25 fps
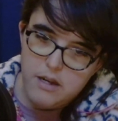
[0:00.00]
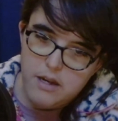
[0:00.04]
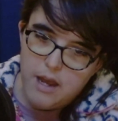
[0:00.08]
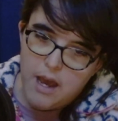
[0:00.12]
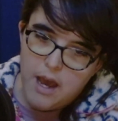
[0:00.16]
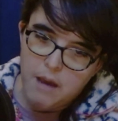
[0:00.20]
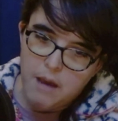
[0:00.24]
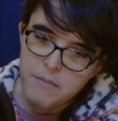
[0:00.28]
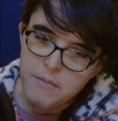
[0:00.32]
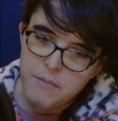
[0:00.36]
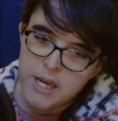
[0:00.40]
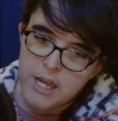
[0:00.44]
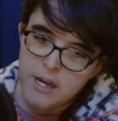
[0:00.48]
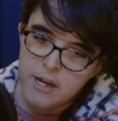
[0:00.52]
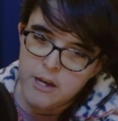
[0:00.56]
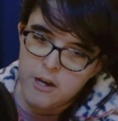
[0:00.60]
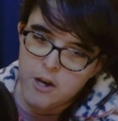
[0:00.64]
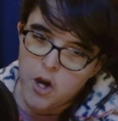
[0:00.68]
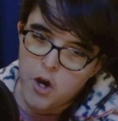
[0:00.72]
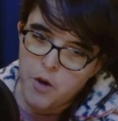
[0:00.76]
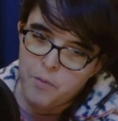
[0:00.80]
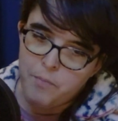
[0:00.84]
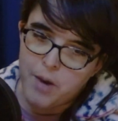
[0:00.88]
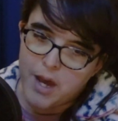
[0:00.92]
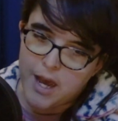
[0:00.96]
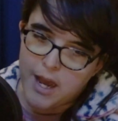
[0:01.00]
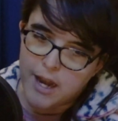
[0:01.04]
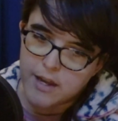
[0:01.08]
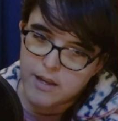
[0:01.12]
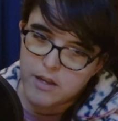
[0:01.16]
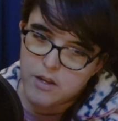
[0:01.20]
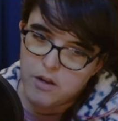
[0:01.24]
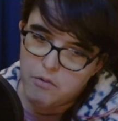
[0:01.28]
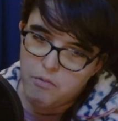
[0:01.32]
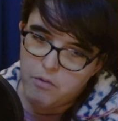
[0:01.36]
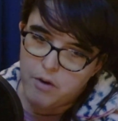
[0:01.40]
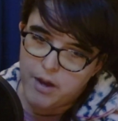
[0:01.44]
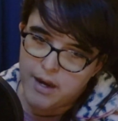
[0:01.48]
I'm going to go back
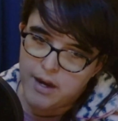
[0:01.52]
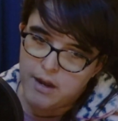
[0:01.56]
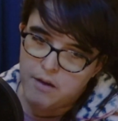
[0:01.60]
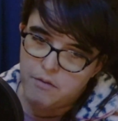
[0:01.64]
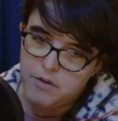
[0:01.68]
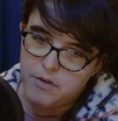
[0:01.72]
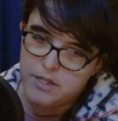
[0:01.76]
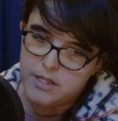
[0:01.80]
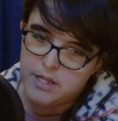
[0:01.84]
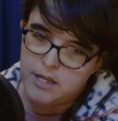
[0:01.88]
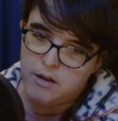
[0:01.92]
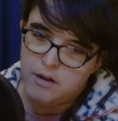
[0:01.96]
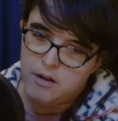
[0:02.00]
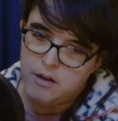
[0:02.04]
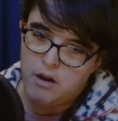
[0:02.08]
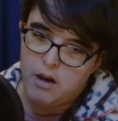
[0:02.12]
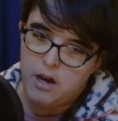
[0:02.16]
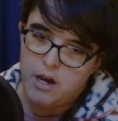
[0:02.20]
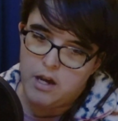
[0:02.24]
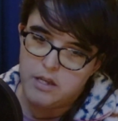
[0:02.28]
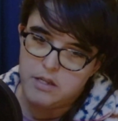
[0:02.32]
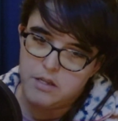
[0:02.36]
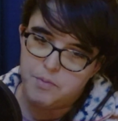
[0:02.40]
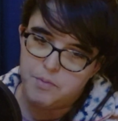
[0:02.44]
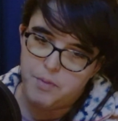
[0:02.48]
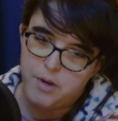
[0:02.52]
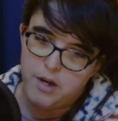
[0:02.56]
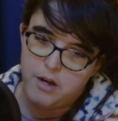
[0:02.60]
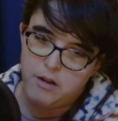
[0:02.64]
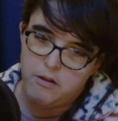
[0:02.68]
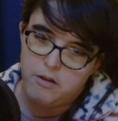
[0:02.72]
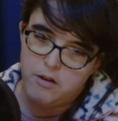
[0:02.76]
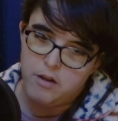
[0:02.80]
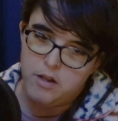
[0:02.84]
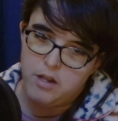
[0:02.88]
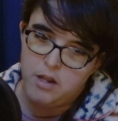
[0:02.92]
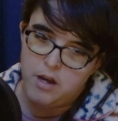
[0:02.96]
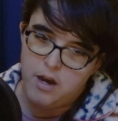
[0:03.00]
to when I was in the hospital
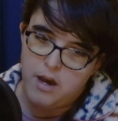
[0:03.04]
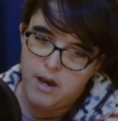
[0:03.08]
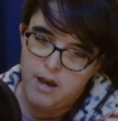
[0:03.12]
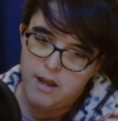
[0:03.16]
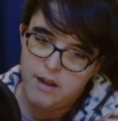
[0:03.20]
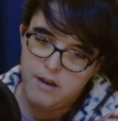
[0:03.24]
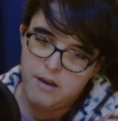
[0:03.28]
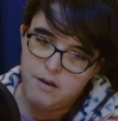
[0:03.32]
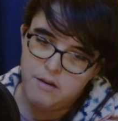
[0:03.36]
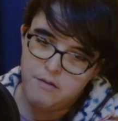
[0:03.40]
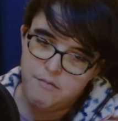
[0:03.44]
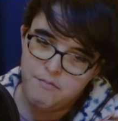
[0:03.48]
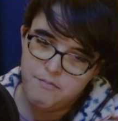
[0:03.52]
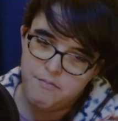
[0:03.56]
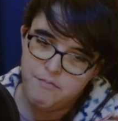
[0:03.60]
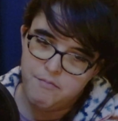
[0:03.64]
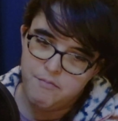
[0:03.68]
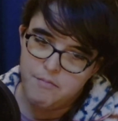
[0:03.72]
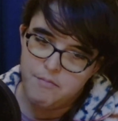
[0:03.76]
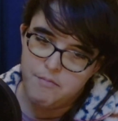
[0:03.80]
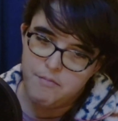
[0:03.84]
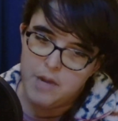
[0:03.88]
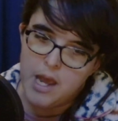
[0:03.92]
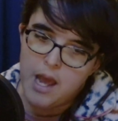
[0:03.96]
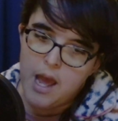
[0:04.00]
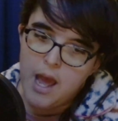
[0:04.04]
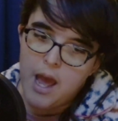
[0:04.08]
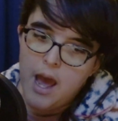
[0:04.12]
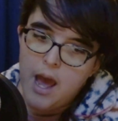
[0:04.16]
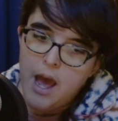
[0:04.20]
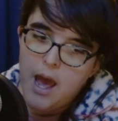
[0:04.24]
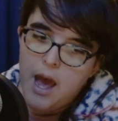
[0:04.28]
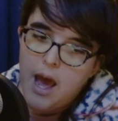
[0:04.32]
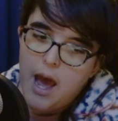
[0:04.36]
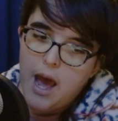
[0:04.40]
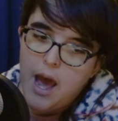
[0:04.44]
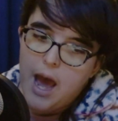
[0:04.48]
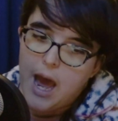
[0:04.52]
a lot.
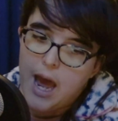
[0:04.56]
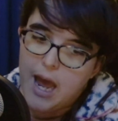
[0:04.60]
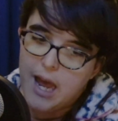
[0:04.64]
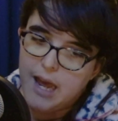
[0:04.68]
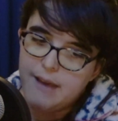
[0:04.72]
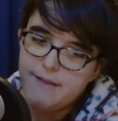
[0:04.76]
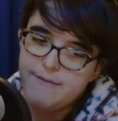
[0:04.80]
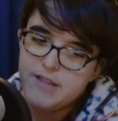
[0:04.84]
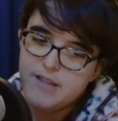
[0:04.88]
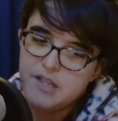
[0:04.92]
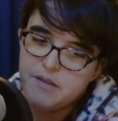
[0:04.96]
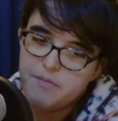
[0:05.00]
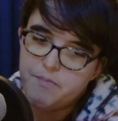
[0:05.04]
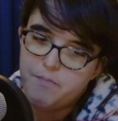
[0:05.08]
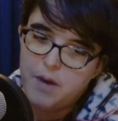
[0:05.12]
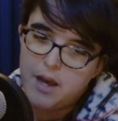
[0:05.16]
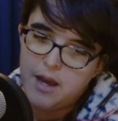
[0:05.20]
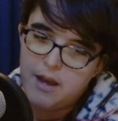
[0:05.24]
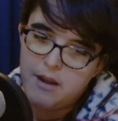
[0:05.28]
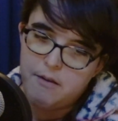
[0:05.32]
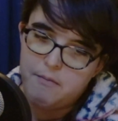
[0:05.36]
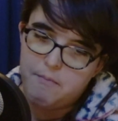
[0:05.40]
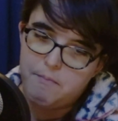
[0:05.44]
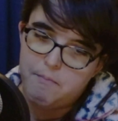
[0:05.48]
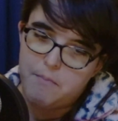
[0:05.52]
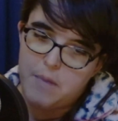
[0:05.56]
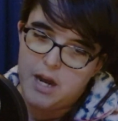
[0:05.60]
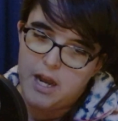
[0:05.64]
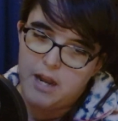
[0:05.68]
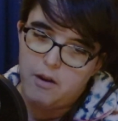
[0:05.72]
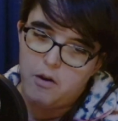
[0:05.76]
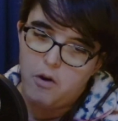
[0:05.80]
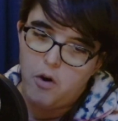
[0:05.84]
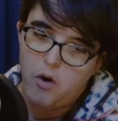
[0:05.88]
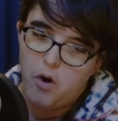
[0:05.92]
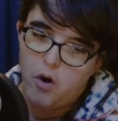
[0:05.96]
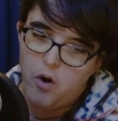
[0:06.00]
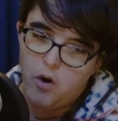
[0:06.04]
I have spent my
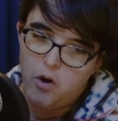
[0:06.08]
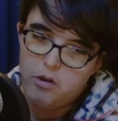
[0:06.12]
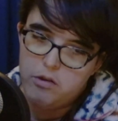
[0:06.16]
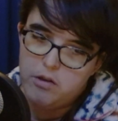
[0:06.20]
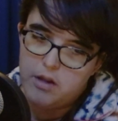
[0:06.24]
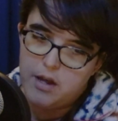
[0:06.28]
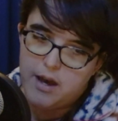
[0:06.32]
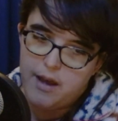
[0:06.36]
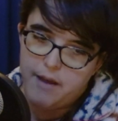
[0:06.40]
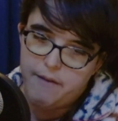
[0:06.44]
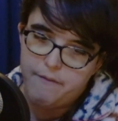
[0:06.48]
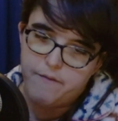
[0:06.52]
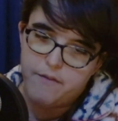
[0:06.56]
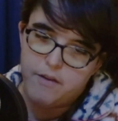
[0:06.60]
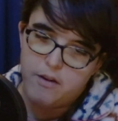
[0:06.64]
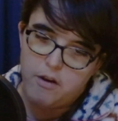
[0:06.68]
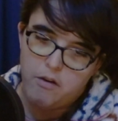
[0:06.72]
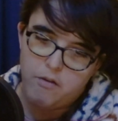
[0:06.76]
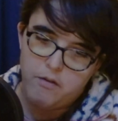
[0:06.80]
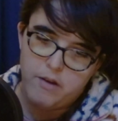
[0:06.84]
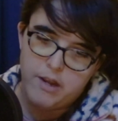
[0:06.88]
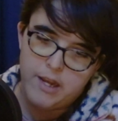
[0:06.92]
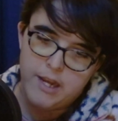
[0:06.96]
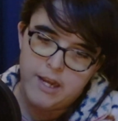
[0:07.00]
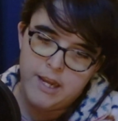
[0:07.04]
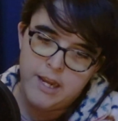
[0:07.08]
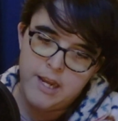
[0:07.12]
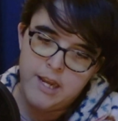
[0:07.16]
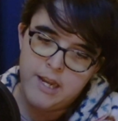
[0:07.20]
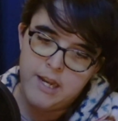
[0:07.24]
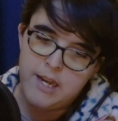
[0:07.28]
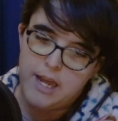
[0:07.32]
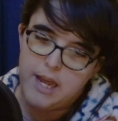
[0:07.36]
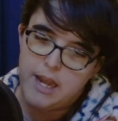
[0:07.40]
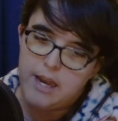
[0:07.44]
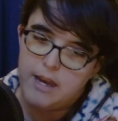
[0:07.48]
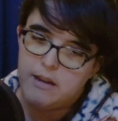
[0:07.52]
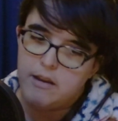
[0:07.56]
whole life going
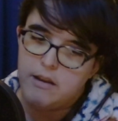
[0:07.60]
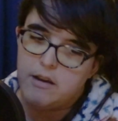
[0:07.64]
in and